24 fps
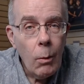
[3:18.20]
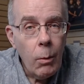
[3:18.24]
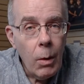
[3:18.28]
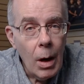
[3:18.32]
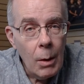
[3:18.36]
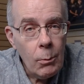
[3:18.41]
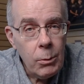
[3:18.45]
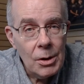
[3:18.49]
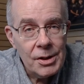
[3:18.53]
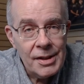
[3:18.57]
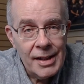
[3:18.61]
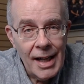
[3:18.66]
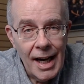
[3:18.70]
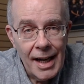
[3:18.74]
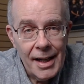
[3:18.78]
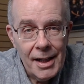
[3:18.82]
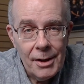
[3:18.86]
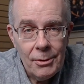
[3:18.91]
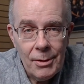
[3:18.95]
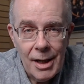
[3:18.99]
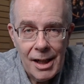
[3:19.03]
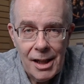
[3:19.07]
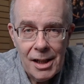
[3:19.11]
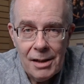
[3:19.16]
What was not
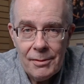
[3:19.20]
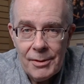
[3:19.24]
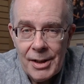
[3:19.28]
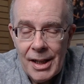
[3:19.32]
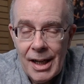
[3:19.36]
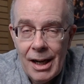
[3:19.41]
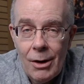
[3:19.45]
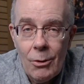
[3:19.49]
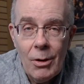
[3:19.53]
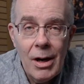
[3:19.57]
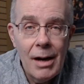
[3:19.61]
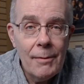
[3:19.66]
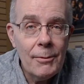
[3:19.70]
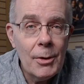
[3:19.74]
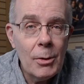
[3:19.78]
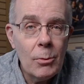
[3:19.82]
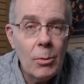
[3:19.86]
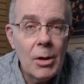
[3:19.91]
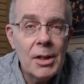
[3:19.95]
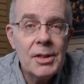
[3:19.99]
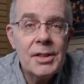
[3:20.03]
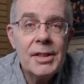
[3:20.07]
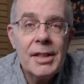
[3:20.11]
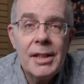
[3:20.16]
irrelevant, however,
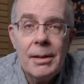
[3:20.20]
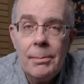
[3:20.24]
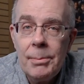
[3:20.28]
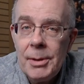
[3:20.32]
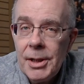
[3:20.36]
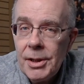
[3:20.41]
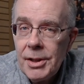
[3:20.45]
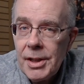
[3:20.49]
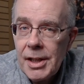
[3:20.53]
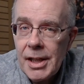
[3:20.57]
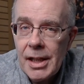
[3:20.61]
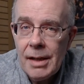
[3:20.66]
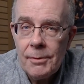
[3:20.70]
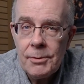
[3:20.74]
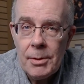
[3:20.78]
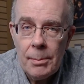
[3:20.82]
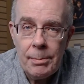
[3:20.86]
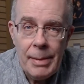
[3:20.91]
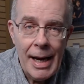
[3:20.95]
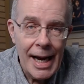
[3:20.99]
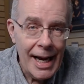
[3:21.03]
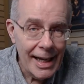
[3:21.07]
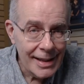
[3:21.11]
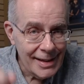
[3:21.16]
was the ability of the
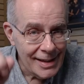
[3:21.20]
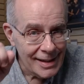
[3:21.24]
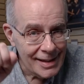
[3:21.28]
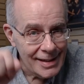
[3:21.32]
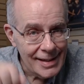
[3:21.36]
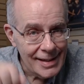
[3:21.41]
bag to